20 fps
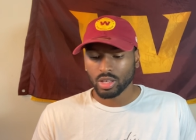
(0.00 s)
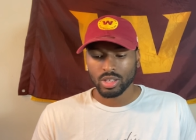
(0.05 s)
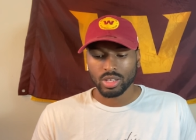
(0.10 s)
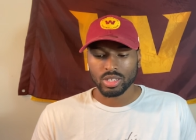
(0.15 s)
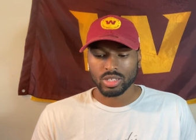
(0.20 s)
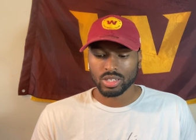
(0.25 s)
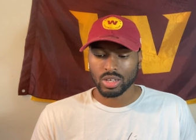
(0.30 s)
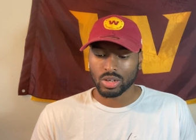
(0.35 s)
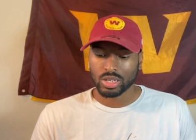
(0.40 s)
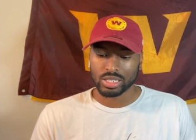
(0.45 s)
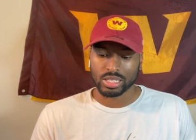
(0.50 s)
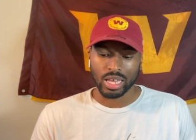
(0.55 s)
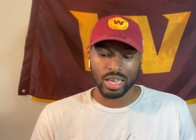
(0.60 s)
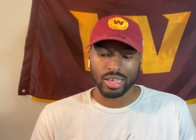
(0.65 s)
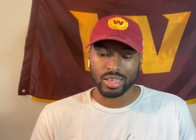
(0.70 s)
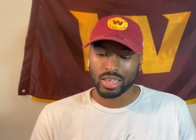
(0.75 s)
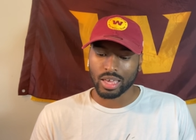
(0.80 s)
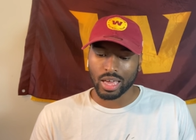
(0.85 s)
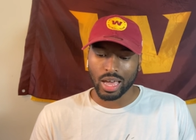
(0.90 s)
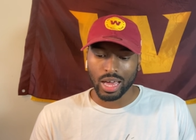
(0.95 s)
So it's like,
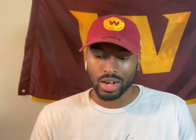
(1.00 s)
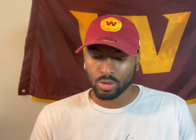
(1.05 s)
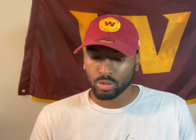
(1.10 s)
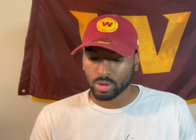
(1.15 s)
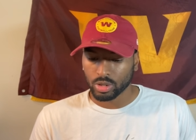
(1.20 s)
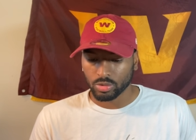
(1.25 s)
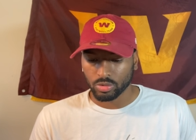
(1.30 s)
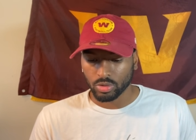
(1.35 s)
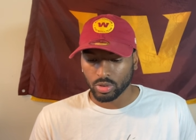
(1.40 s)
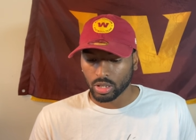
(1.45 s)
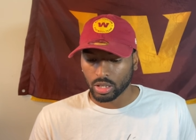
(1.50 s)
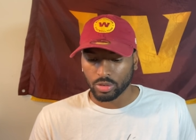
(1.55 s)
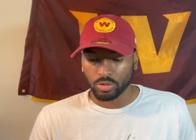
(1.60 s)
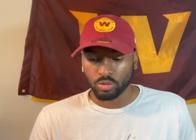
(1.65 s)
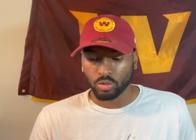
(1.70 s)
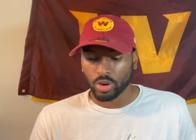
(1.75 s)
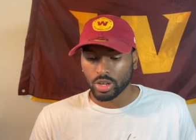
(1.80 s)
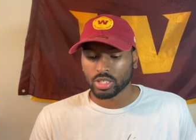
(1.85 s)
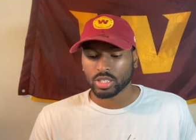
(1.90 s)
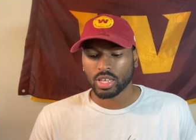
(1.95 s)
yeah, I don't want to really
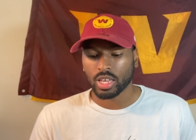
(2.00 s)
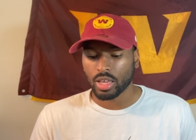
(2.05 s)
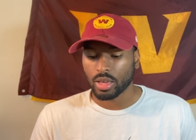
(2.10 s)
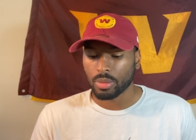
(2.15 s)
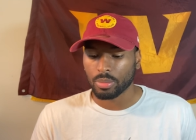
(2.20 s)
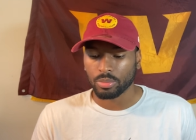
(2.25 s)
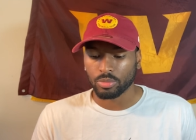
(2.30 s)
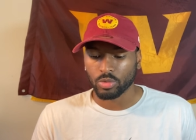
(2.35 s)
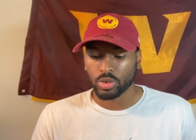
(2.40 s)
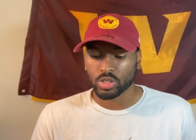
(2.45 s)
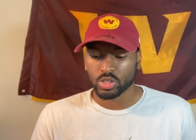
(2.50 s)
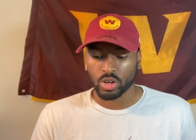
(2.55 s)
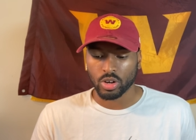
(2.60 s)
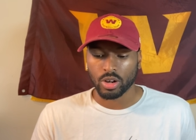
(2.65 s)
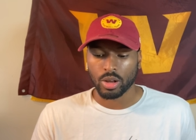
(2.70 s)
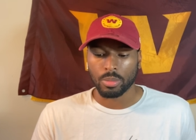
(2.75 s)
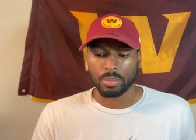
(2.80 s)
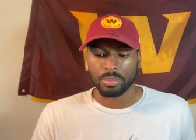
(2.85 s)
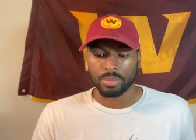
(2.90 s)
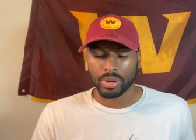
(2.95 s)
risk him
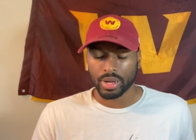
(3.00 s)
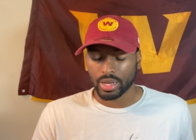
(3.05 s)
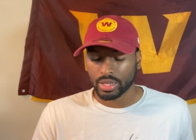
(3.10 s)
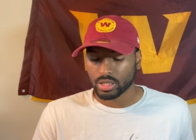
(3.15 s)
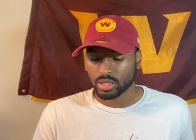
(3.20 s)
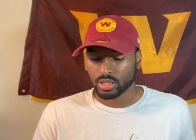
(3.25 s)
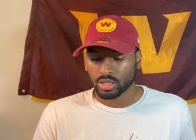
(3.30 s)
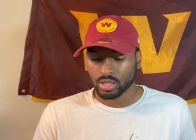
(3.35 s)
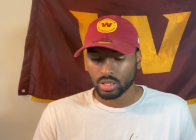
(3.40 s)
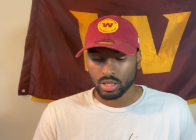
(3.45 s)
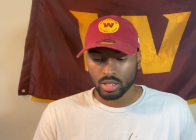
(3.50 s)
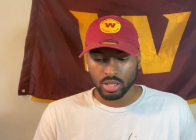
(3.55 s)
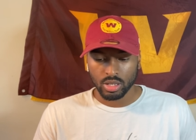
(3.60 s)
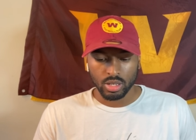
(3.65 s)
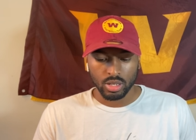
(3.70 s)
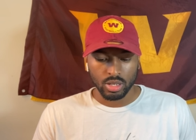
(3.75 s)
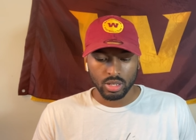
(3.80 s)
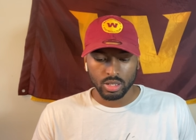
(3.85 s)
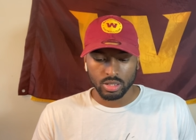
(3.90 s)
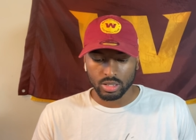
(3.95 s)
returning punts,
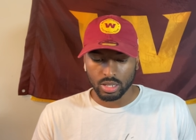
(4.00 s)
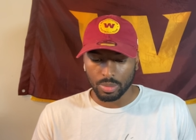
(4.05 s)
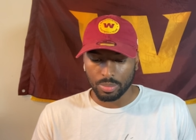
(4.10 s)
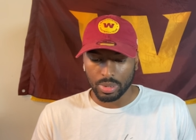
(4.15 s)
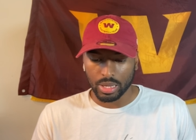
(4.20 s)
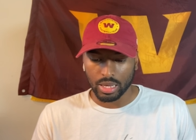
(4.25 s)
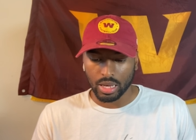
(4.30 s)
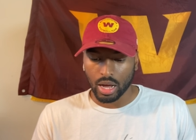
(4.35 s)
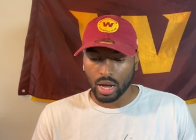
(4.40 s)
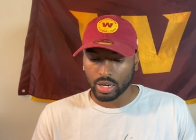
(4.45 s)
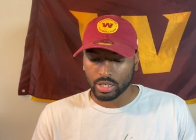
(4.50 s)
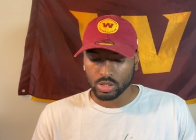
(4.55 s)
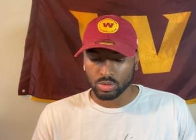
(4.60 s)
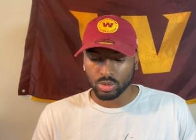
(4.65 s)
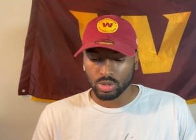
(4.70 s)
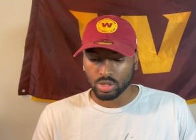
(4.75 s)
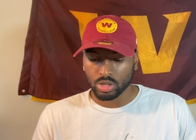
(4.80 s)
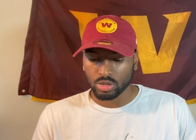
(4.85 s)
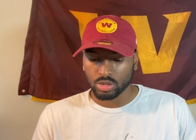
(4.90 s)
to be honest with you.